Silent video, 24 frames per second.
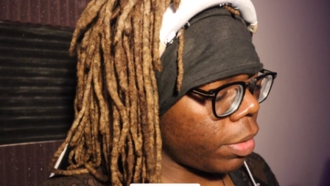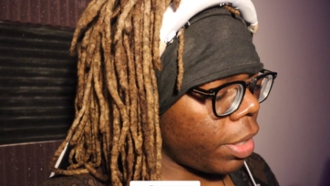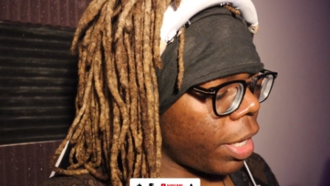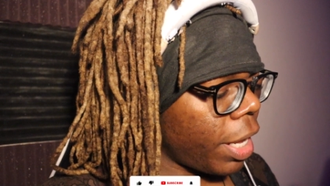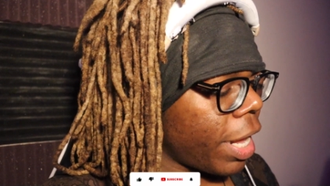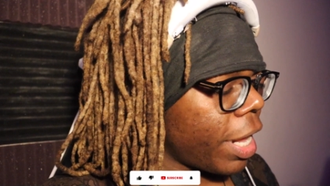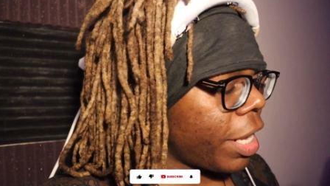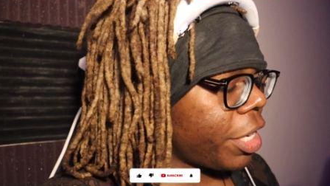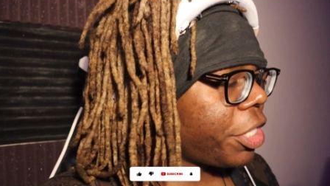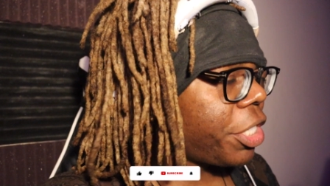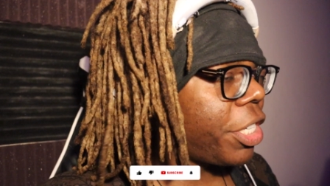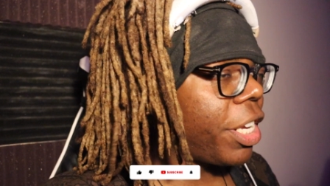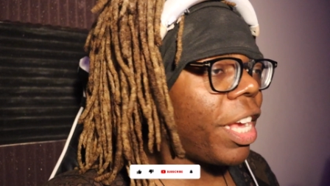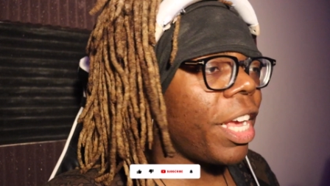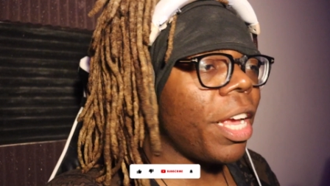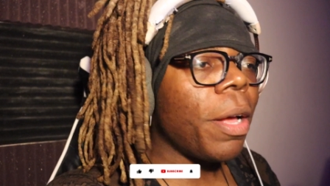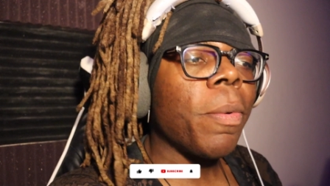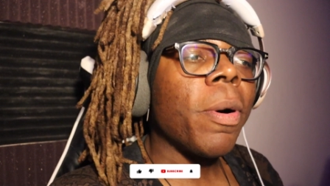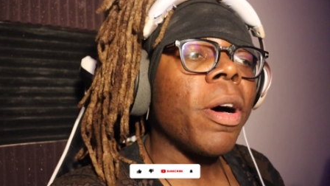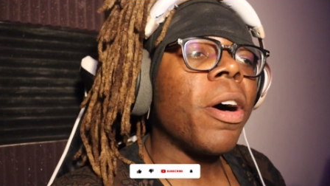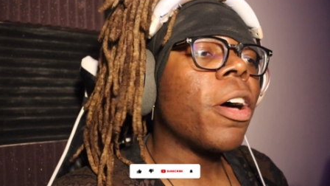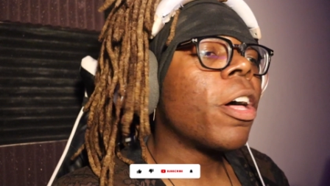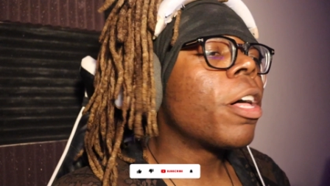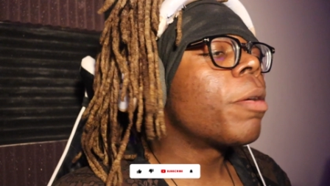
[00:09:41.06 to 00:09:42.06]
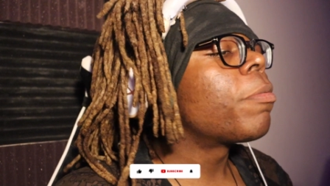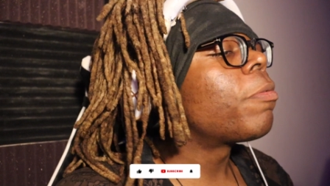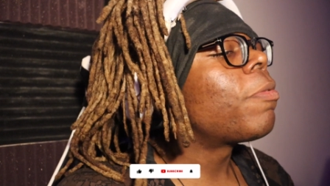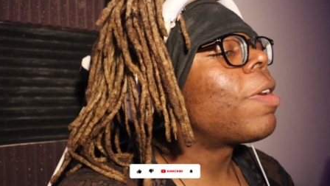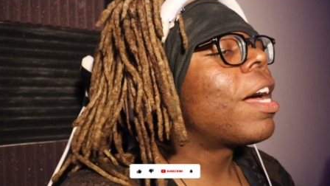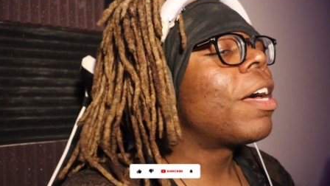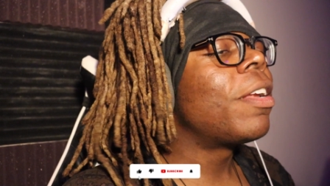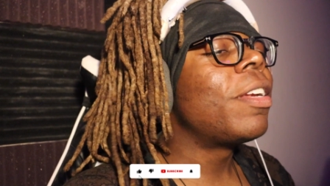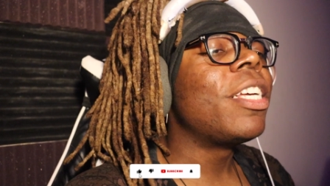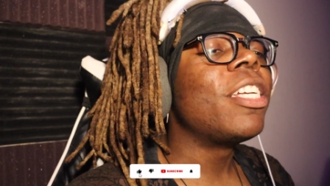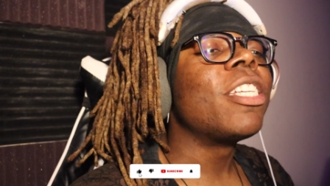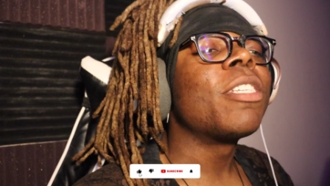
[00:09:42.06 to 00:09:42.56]
Yeah, she ain't welcome
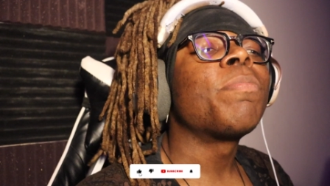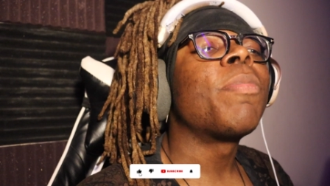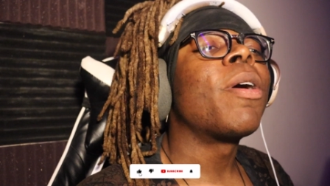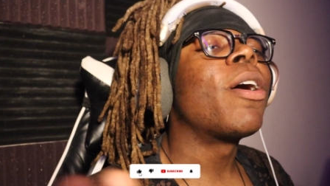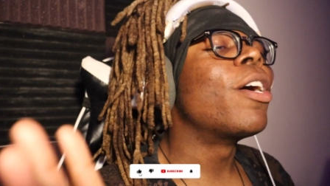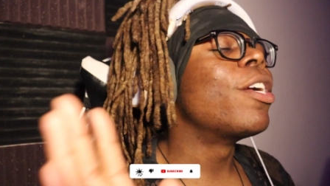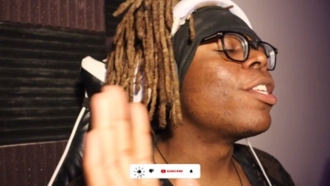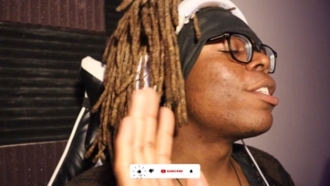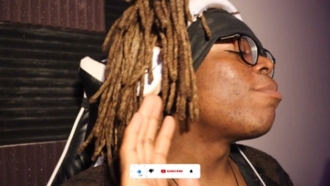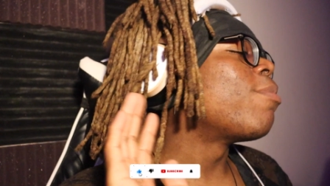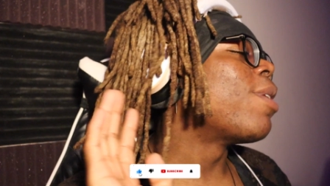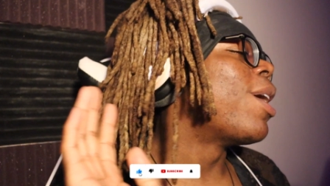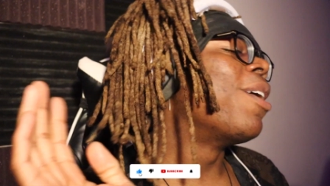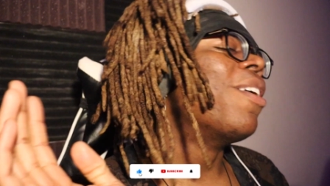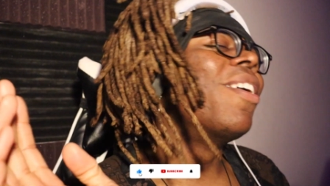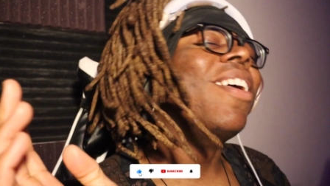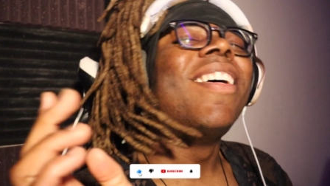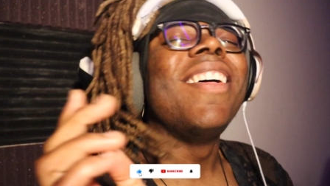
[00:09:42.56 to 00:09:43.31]
around these parts, bro.